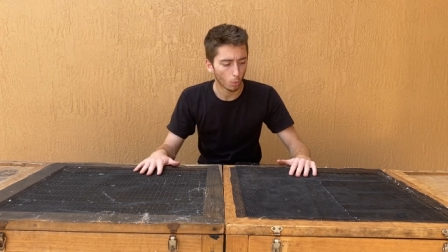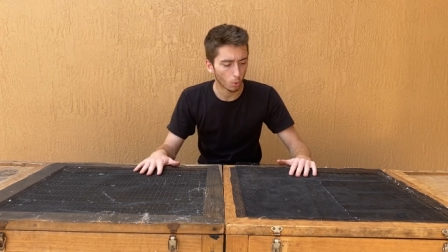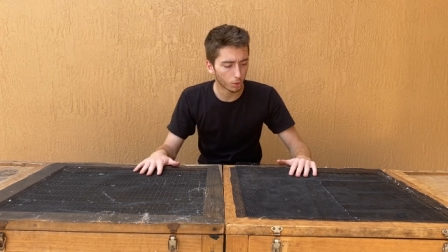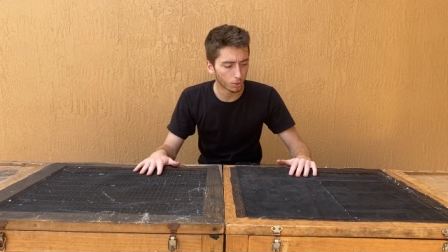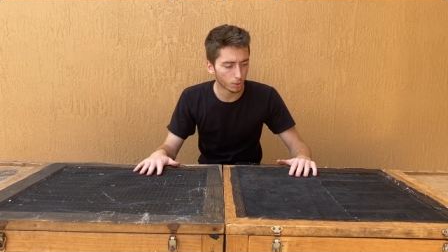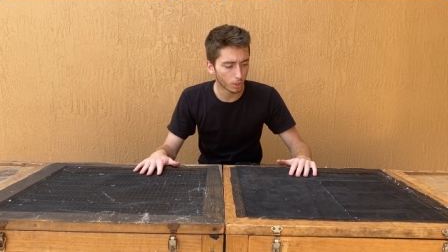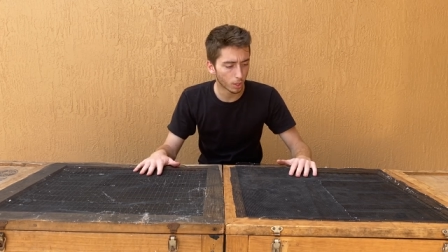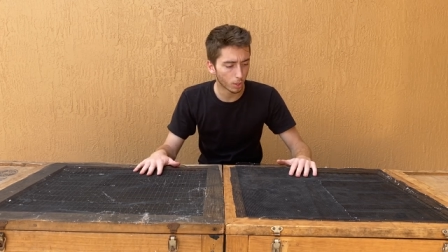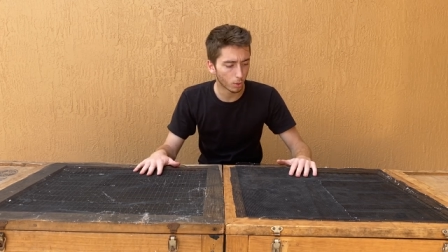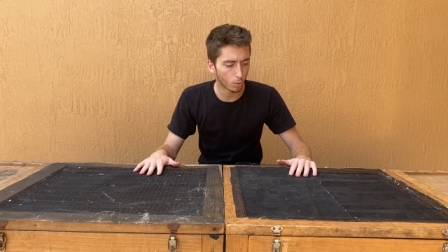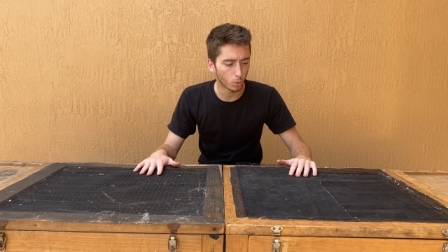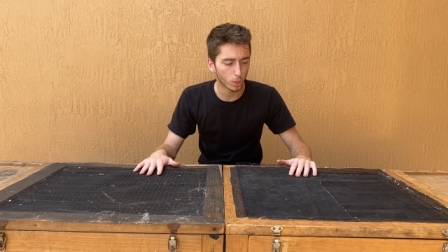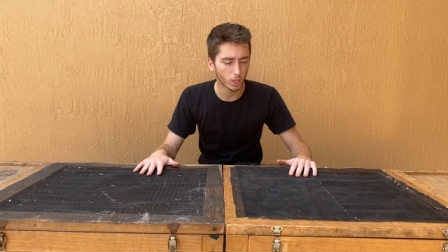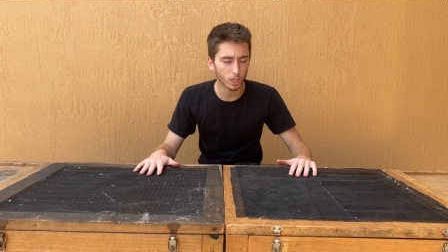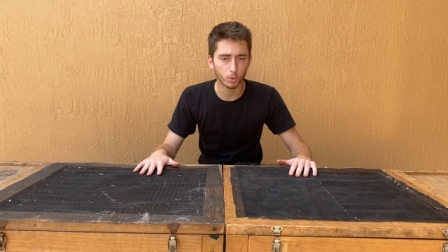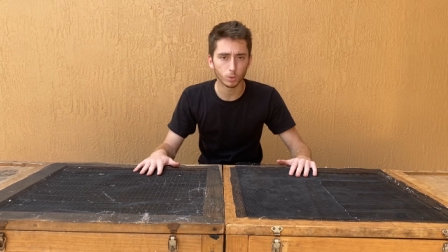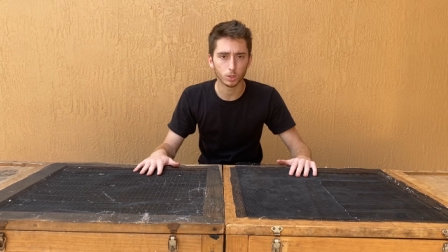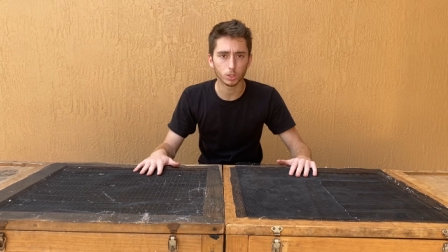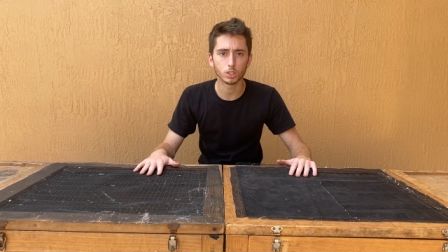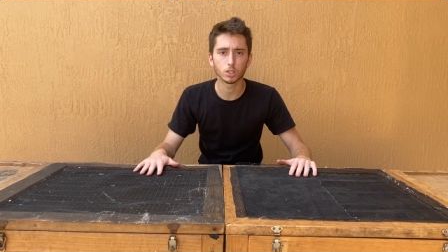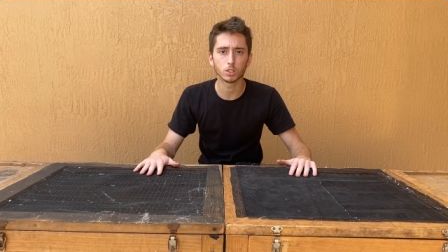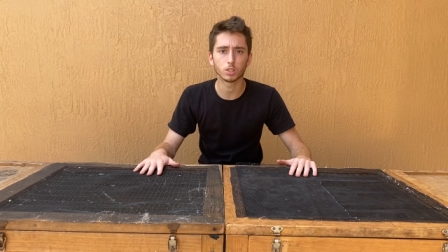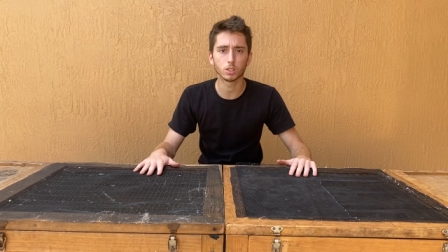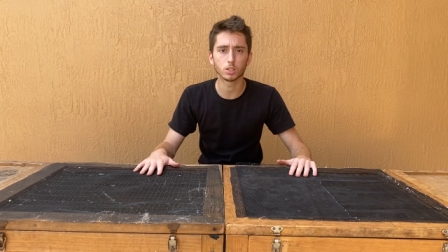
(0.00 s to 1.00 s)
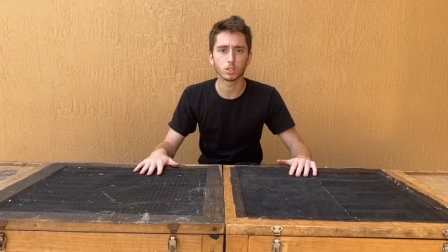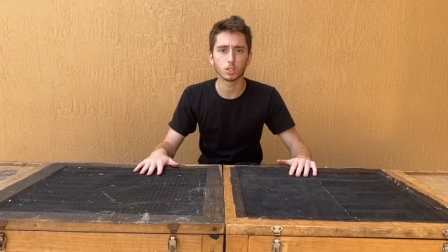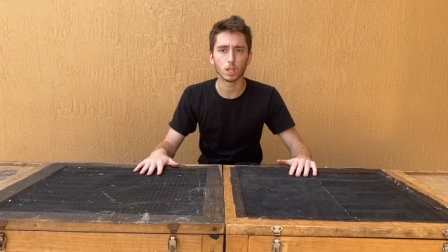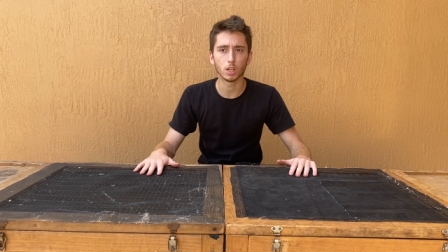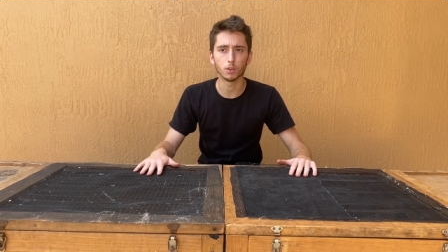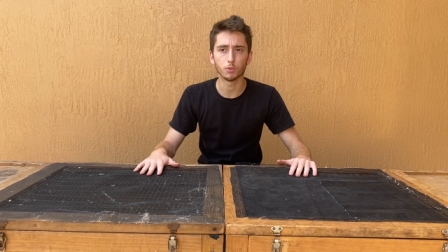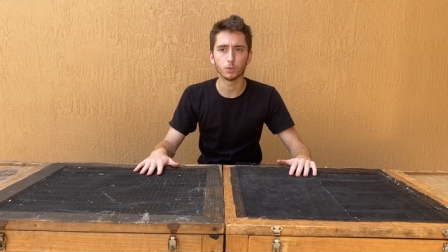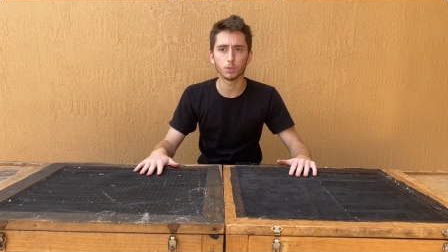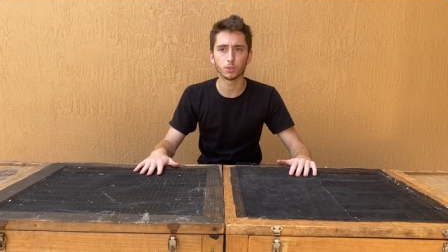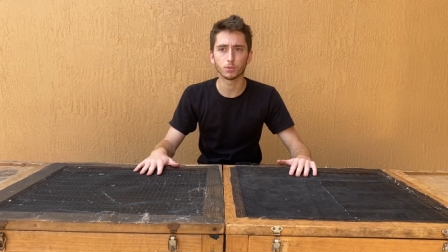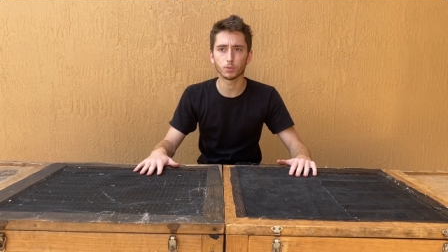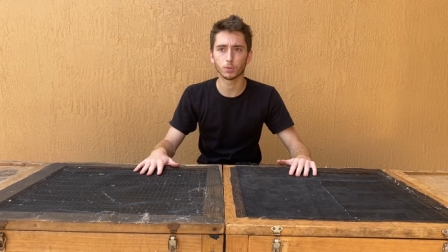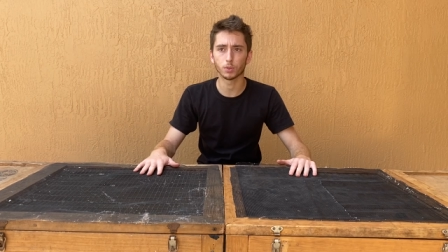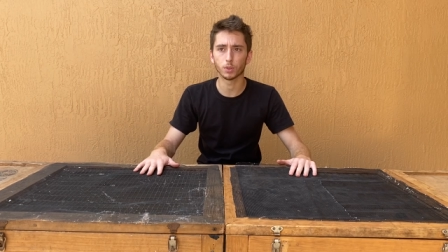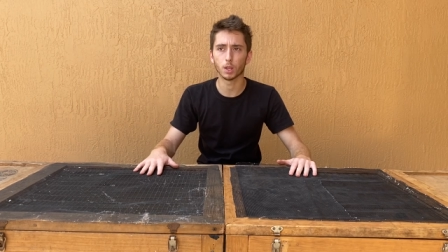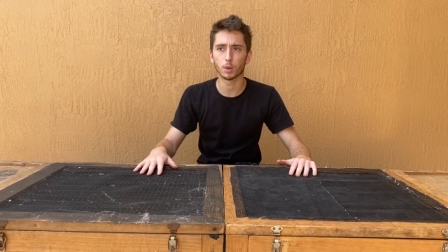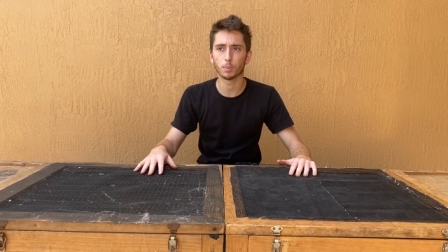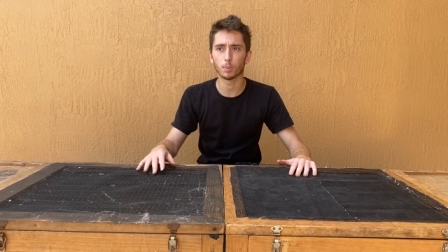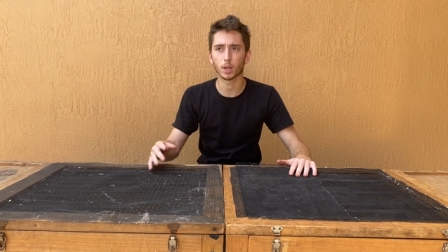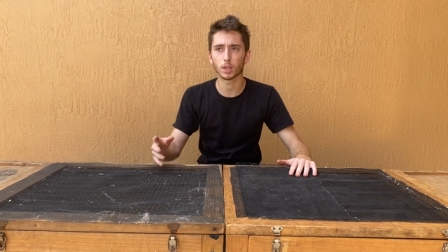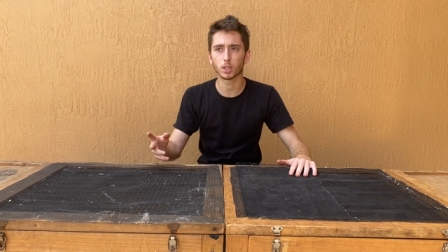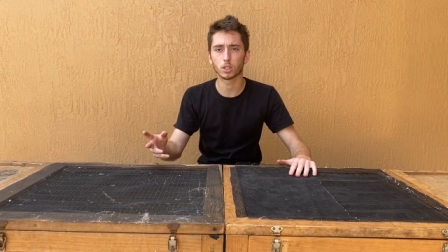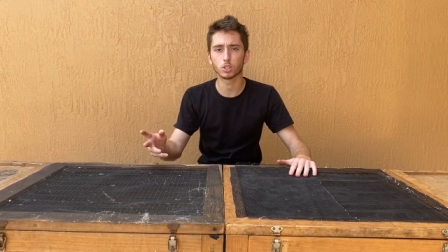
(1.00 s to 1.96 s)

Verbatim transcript: one day a week, which is the safest for them.